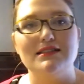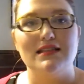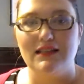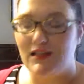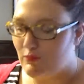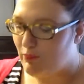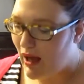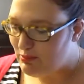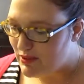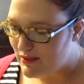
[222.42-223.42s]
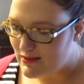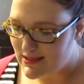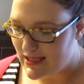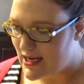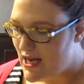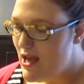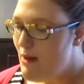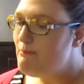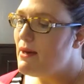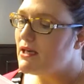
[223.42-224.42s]
and little baubles and
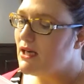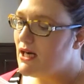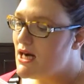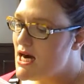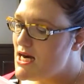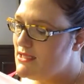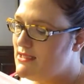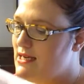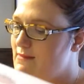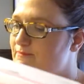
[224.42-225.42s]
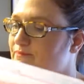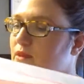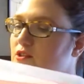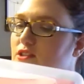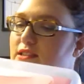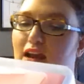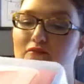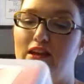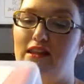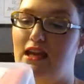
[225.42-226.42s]
markers and just
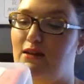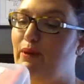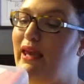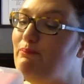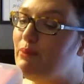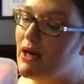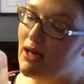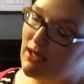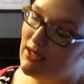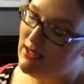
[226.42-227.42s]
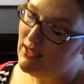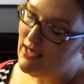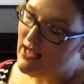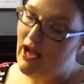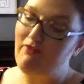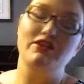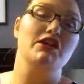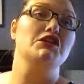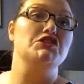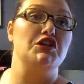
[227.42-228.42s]
everything, paper,
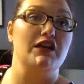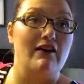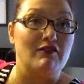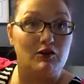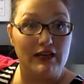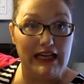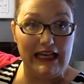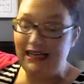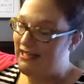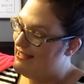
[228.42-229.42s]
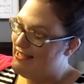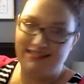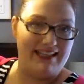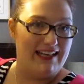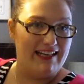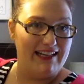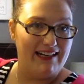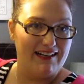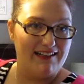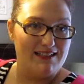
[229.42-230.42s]
everything that she could ever need is in
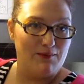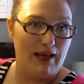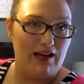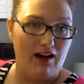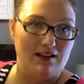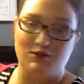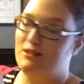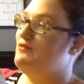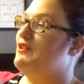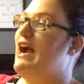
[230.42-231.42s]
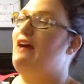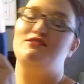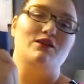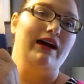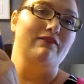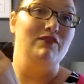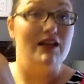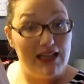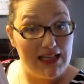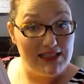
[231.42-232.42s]
here to make all sorts of crafts. So I'm
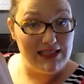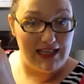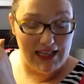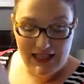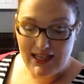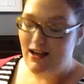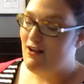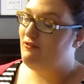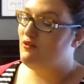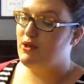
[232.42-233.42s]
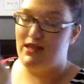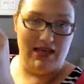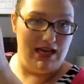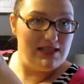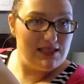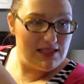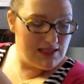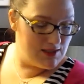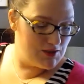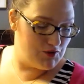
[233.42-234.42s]
very excited for this.
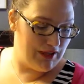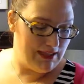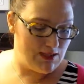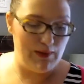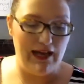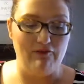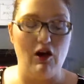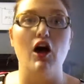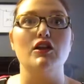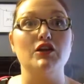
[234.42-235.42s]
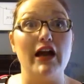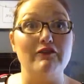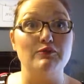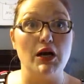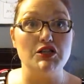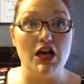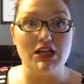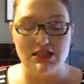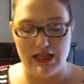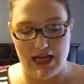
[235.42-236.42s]
This is great. We have all the craft
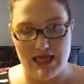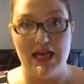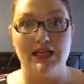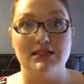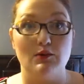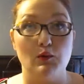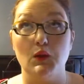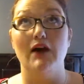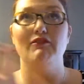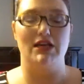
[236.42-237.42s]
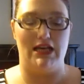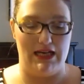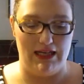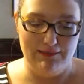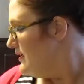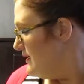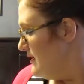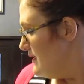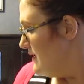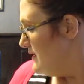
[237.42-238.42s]
projects and things that we will ever need.
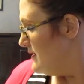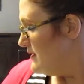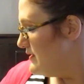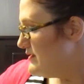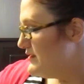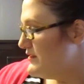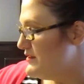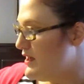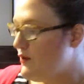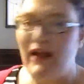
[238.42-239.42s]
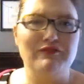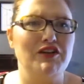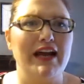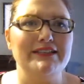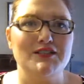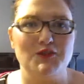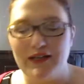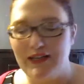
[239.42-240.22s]
So I've tried to sort